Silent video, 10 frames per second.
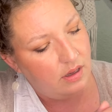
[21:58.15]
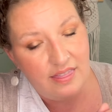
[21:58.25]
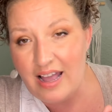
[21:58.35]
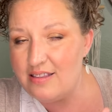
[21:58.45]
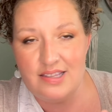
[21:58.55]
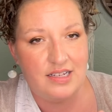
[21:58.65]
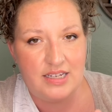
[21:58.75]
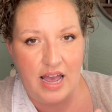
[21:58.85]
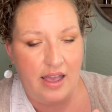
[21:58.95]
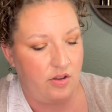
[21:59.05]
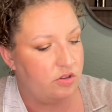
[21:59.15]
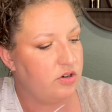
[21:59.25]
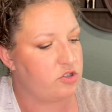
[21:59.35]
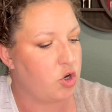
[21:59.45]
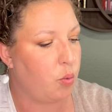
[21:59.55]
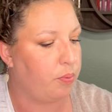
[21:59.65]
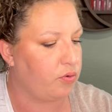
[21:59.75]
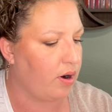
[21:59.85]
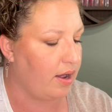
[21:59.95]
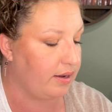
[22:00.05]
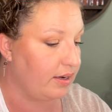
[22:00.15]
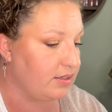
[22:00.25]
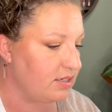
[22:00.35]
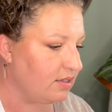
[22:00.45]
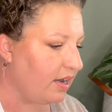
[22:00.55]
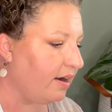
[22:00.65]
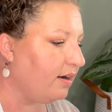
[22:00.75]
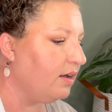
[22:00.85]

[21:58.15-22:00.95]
that's the tile. There's no product there.